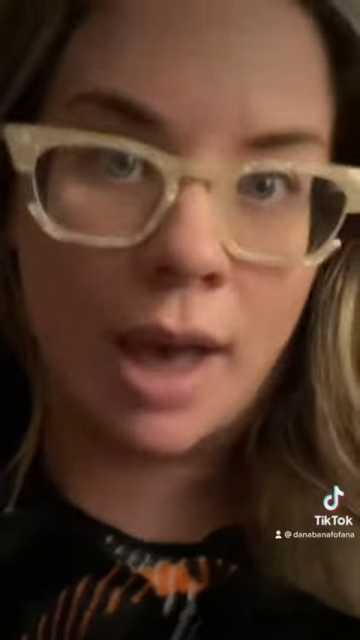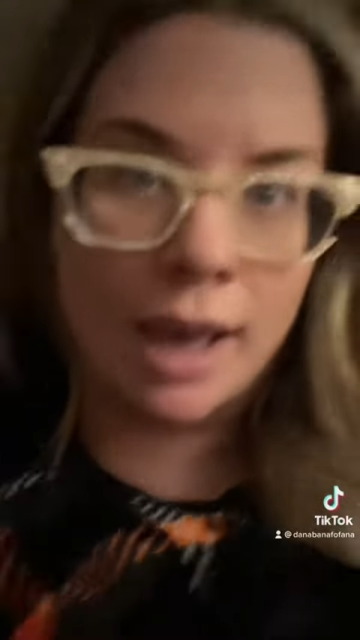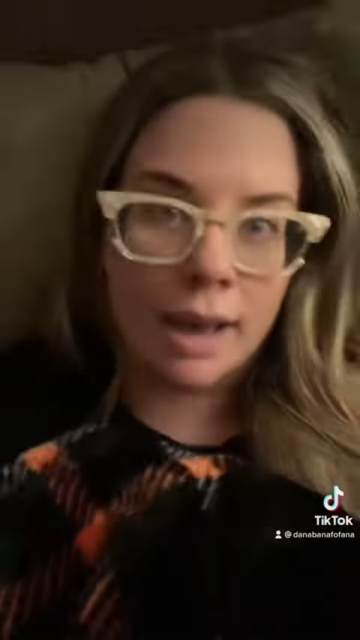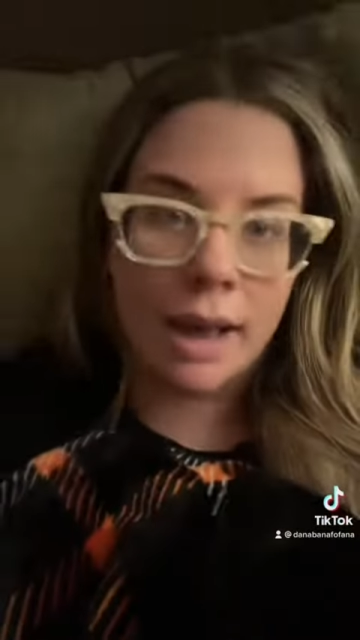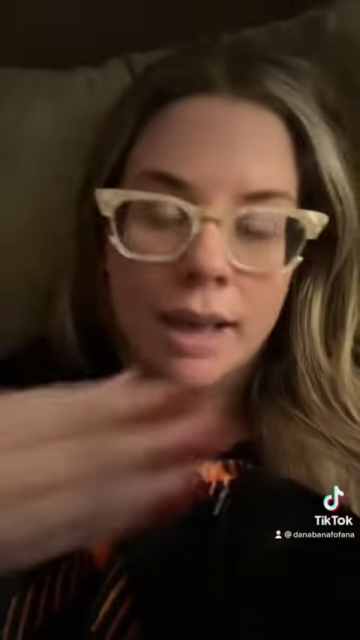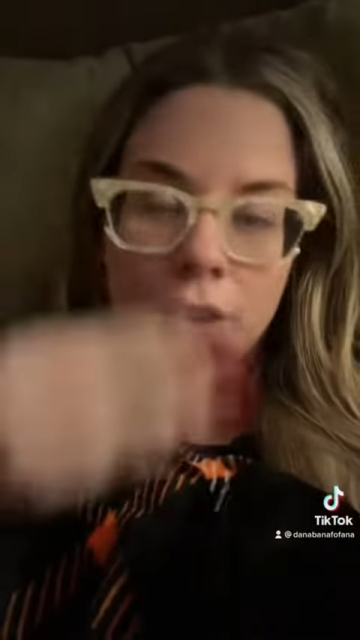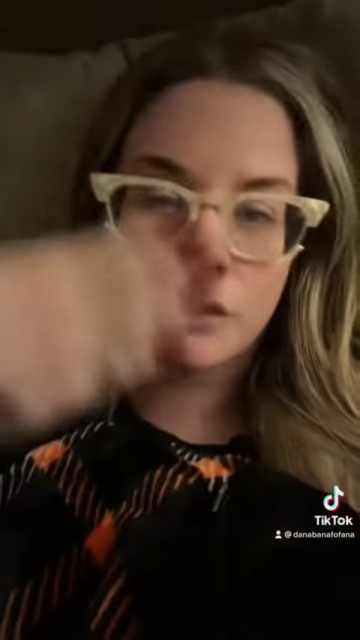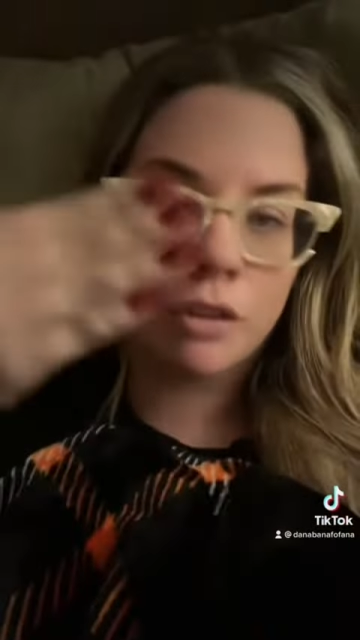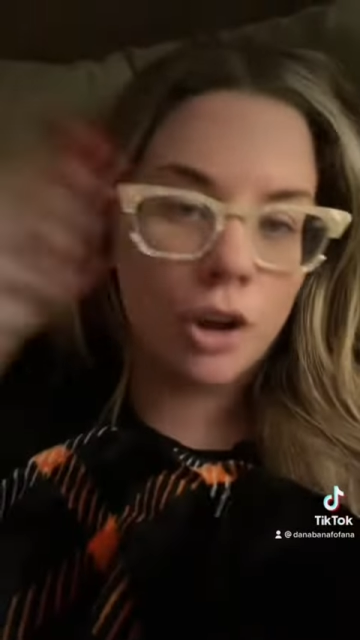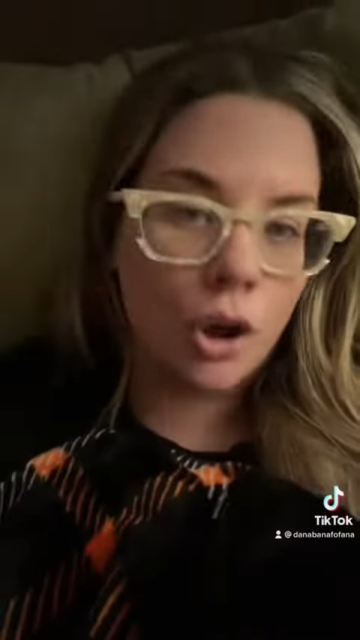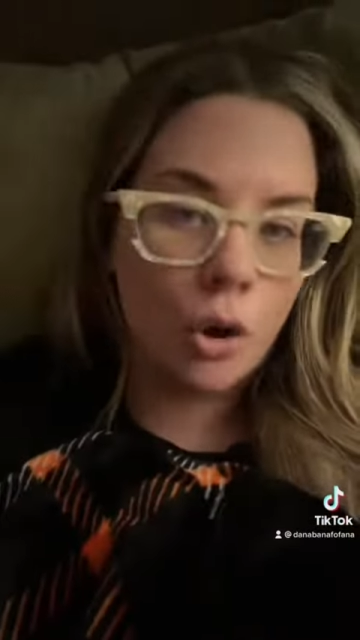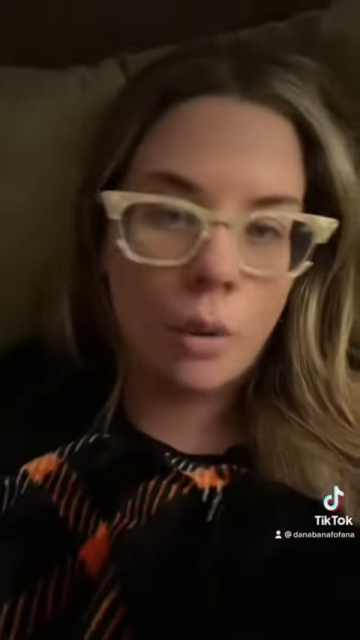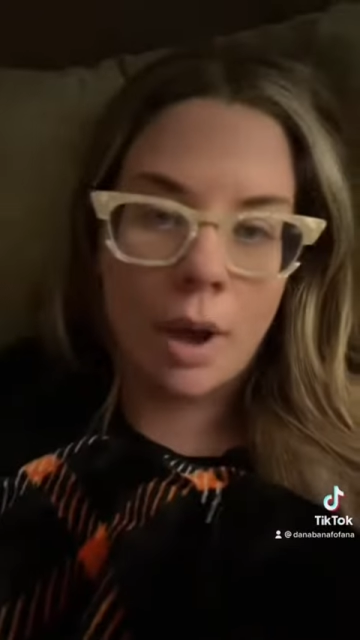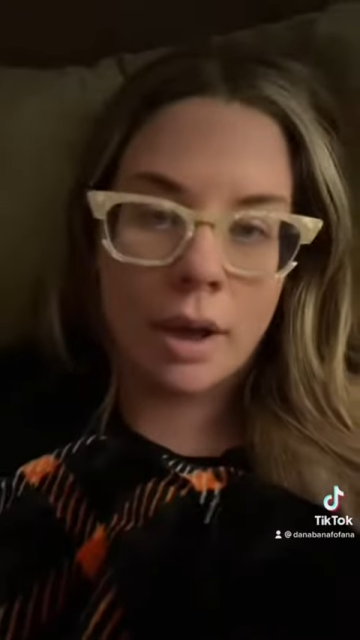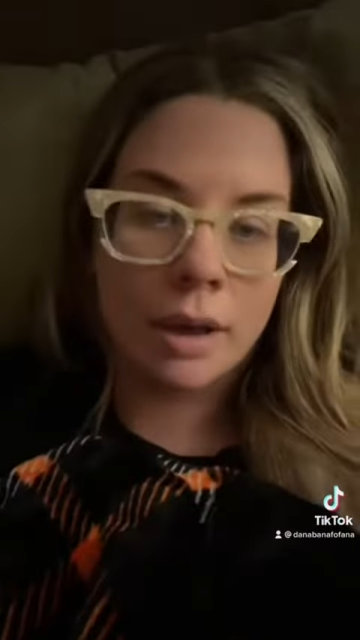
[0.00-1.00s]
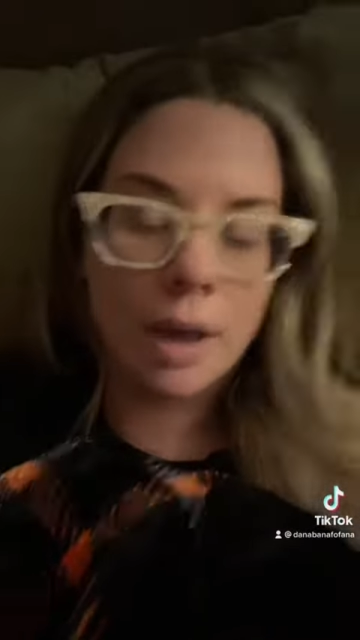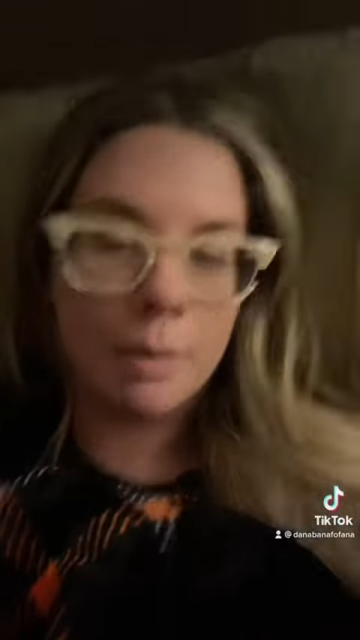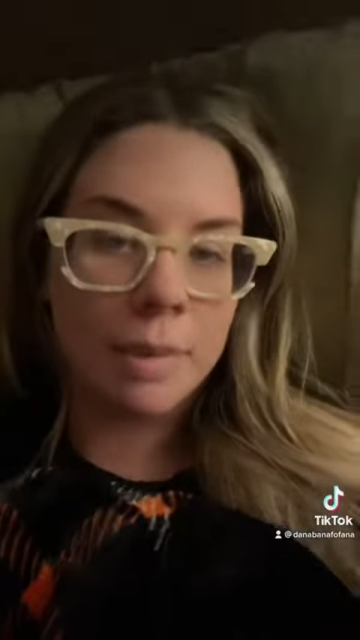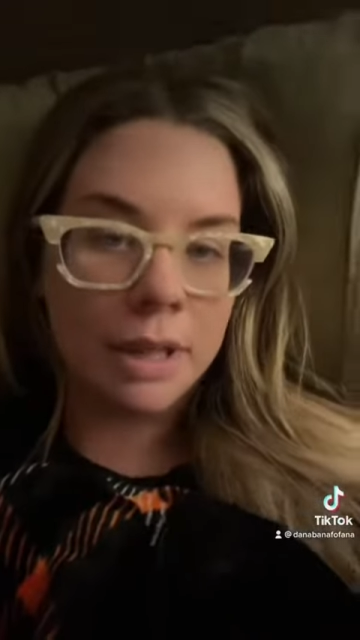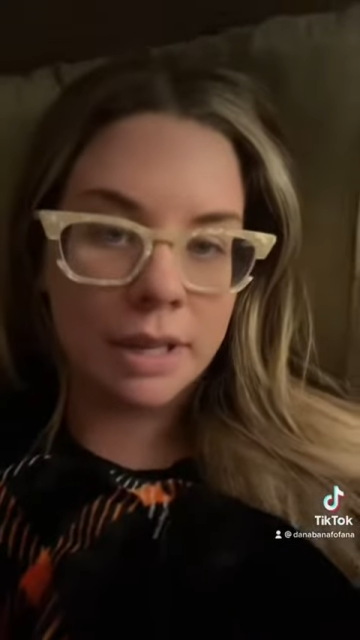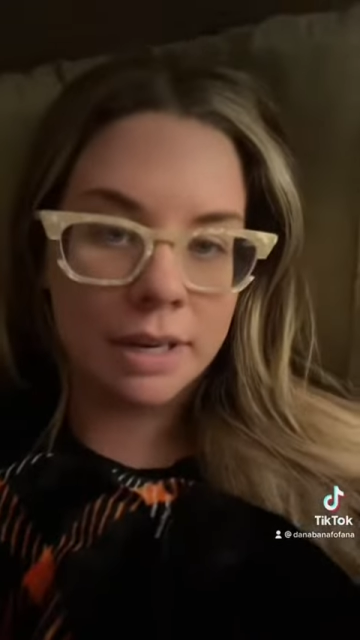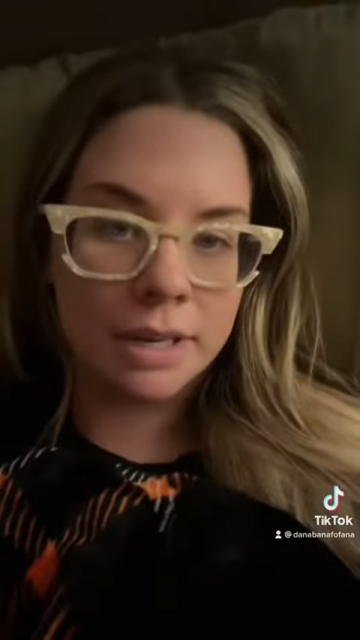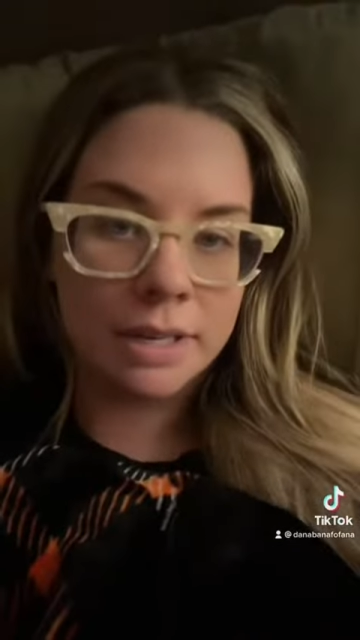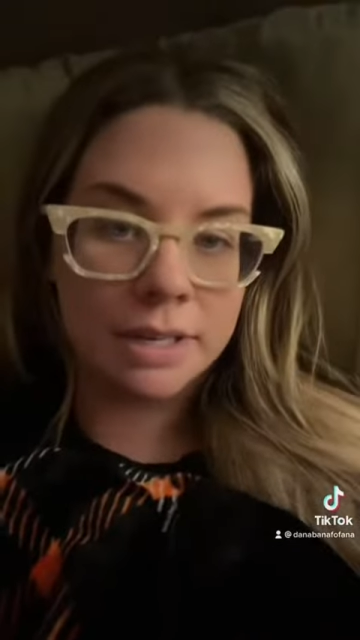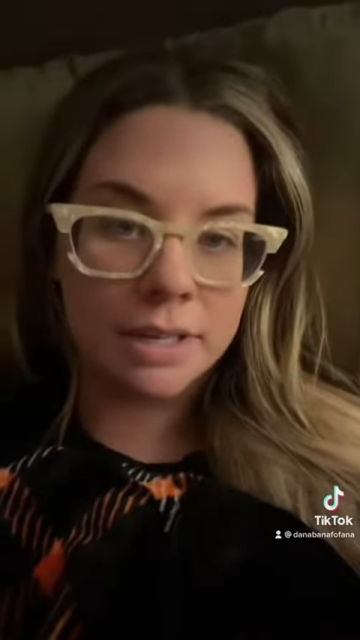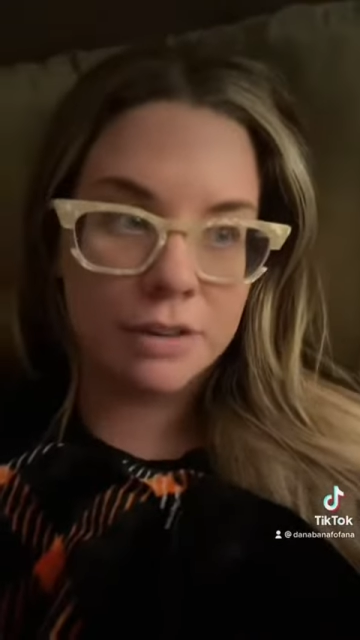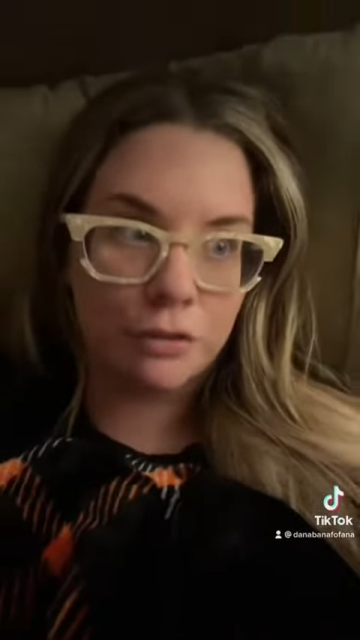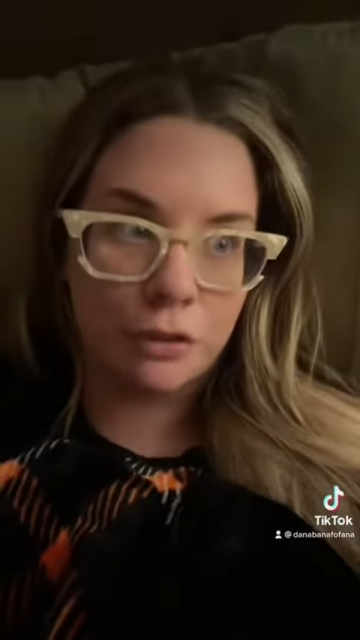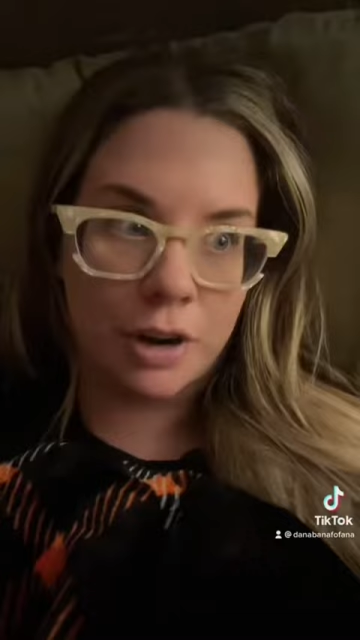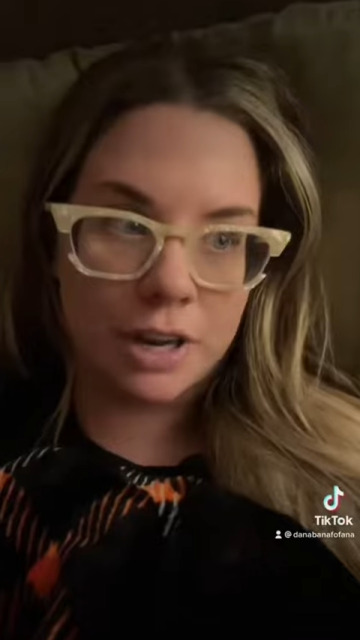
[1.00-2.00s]
I have no ability to
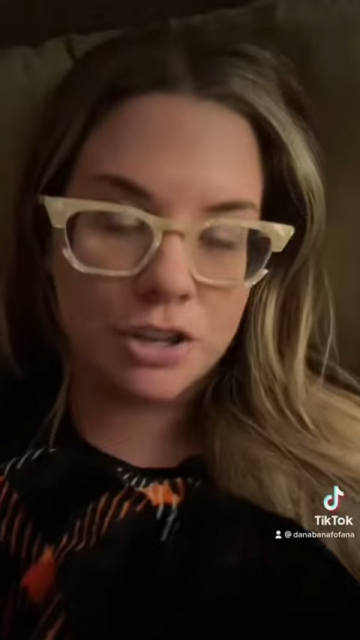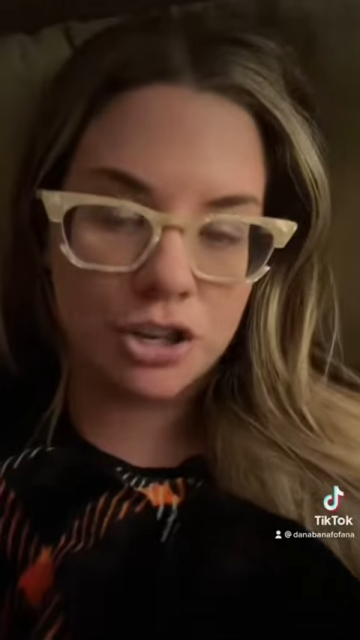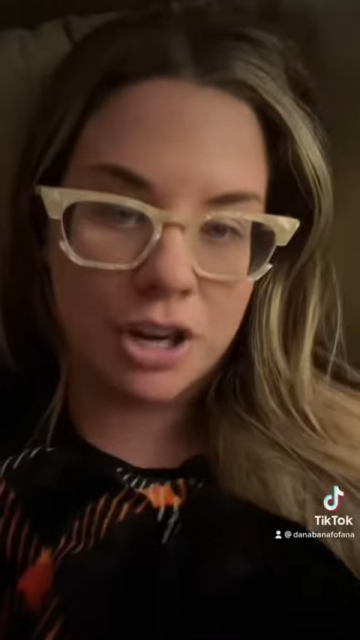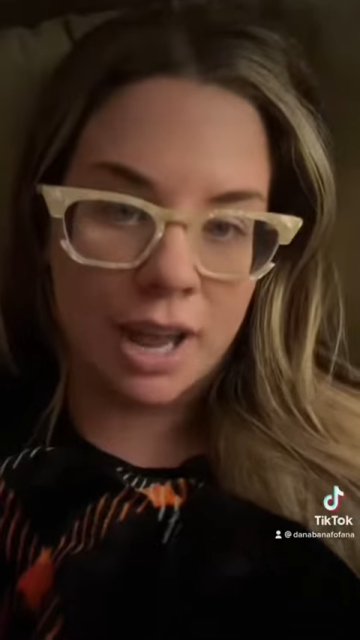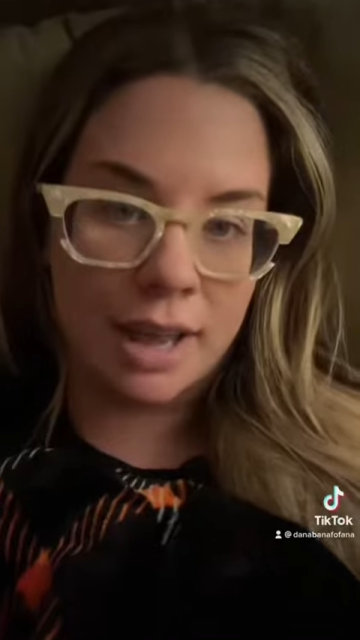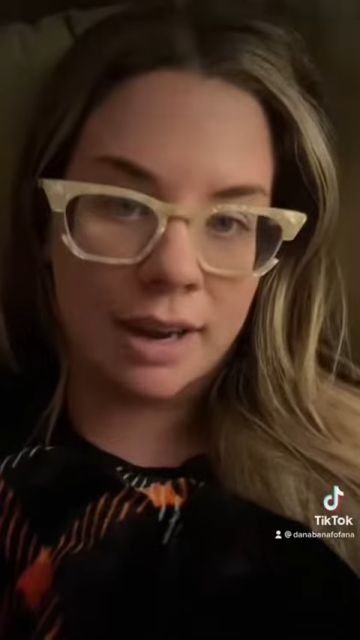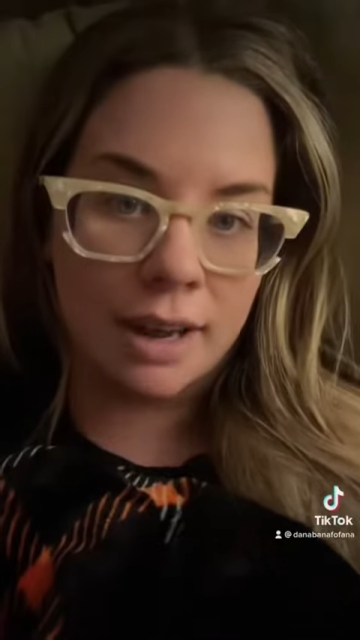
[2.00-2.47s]
differentiate